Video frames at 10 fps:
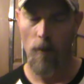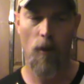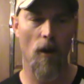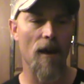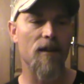
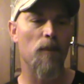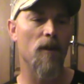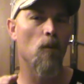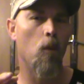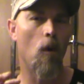there has
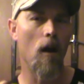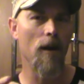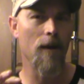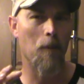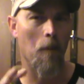been
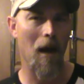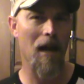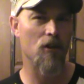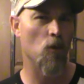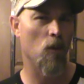one
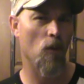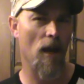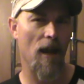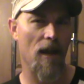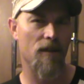module
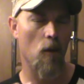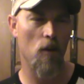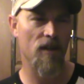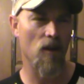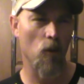that has
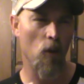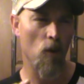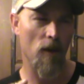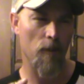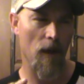always
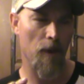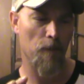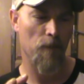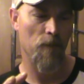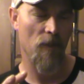eluded me,
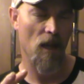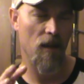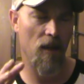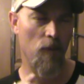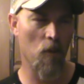
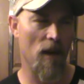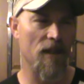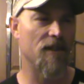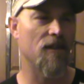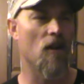even when I
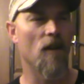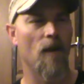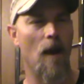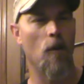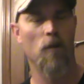
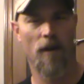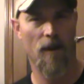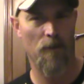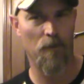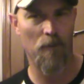started out
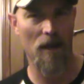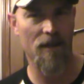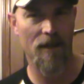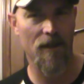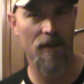in the
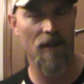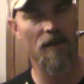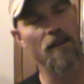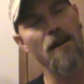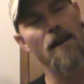basic
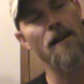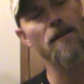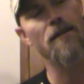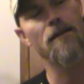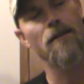D&D
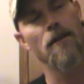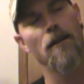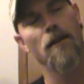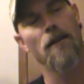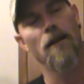days
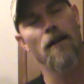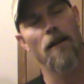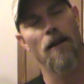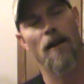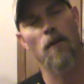
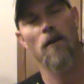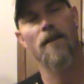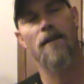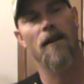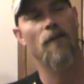and went
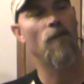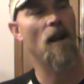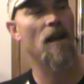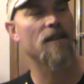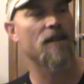into the
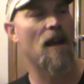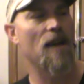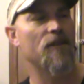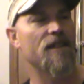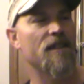advanced.
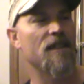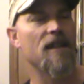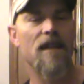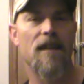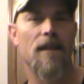I've
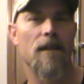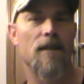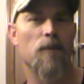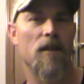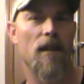seen
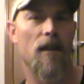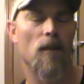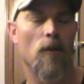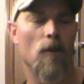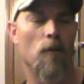this
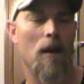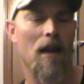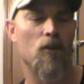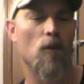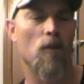particular
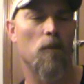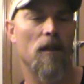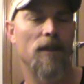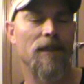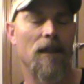module,
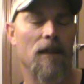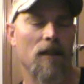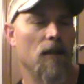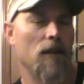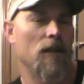but
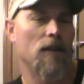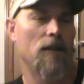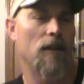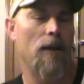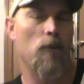
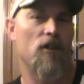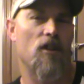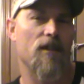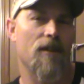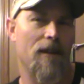it was
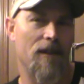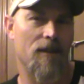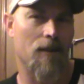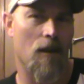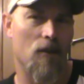just like the
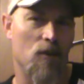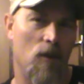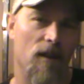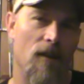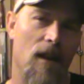stars
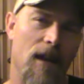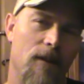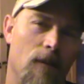wouldn't align